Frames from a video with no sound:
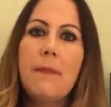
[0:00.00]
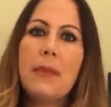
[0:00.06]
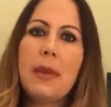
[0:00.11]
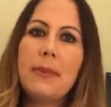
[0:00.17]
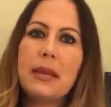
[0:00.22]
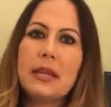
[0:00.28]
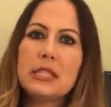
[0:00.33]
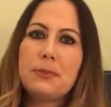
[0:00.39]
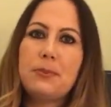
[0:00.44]

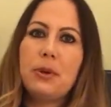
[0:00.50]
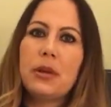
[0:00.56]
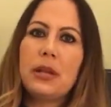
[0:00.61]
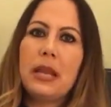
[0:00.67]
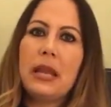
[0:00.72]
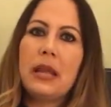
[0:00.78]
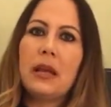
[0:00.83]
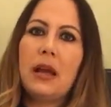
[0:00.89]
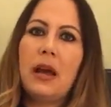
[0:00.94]
maybe it's
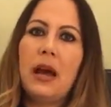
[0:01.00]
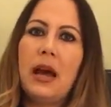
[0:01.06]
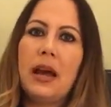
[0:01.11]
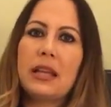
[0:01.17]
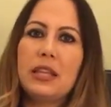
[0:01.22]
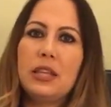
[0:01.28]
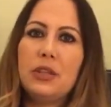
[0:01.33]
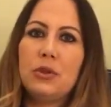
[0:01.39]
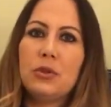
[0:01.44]
putting
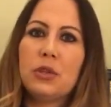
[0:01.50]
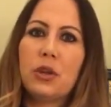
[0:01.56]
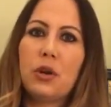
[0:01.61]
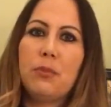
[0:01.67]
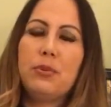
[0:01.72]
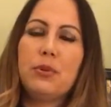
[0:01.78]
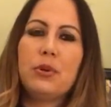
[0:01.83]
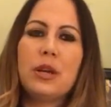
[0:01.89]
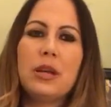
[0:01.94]
cute
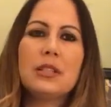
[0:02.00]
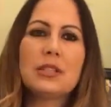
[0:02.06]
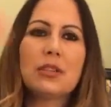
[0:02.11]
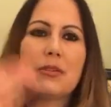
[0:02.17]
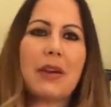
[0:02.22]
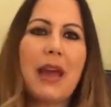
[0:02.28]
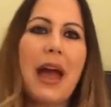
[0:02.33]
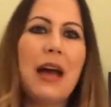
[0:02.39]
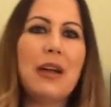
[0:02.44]
little Buddhas
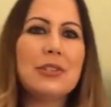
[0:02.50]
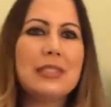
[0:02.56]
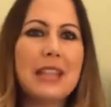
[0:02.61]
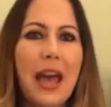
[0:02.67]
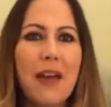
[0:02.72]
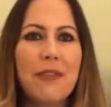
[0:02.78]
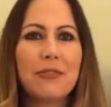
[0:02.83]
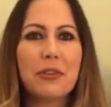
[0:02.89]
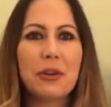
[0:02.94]
around
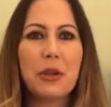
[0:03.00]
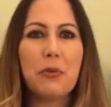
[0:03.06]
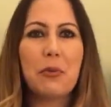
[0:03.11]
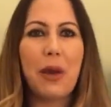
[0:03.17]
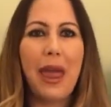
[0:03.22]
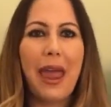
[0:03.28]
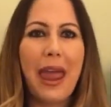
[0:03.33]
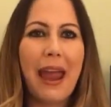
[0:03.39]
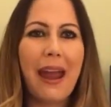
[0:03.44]

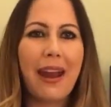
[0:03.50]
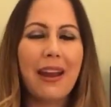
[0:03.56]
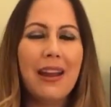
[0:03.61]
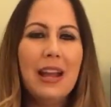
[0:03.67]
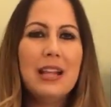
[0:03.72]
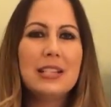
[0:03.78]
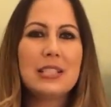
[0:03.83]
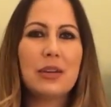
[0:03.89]
everywhere